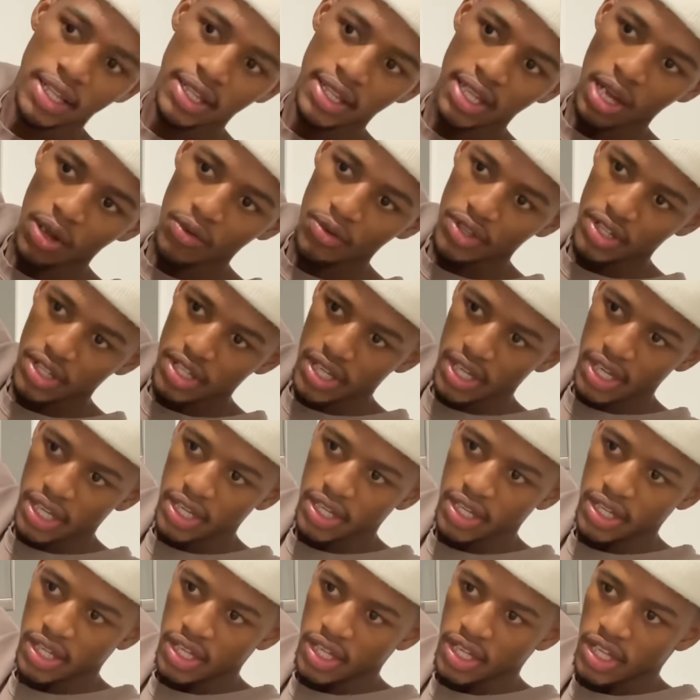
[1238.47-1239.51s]
Down here,
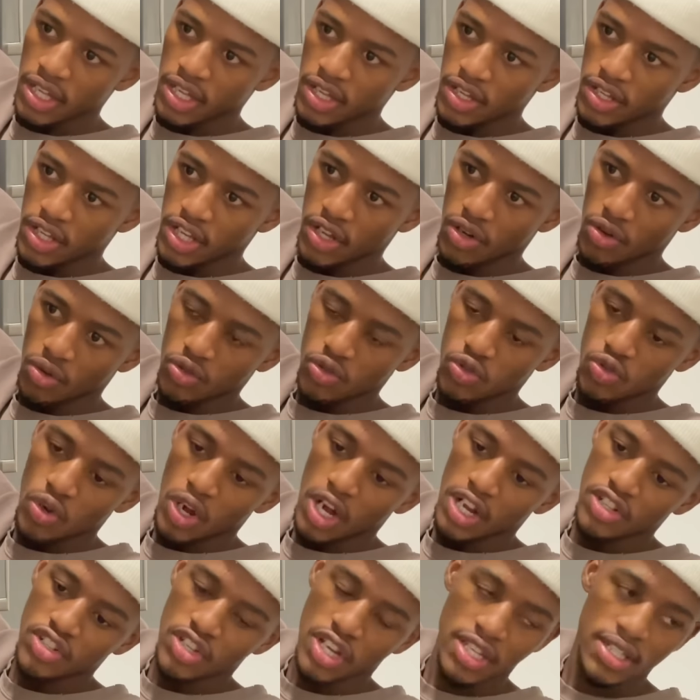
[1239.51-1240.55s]
you can also
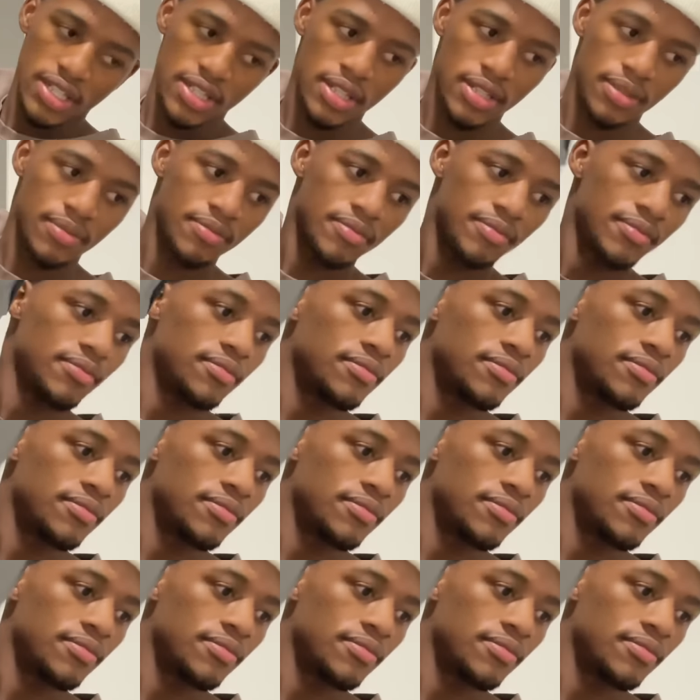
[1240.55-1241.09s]
adjust them.